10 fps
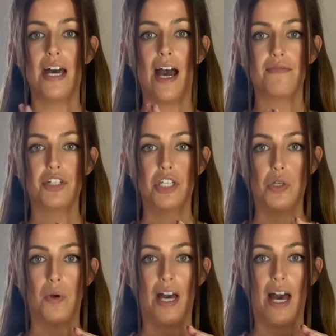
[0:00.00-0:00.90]
after
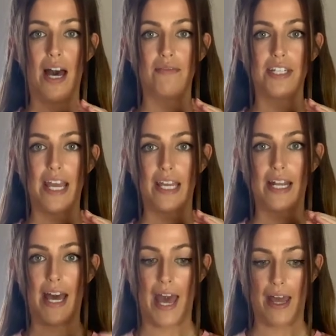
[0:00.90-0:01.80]
you have
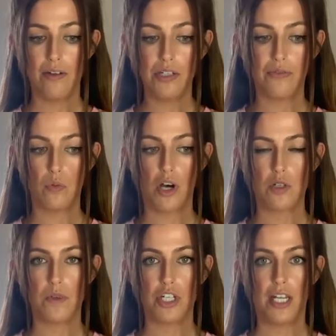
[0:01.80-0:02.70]
taken it out of the
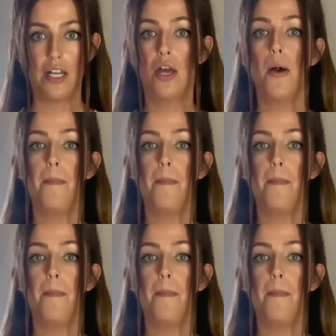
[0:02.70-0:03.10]
washing machine,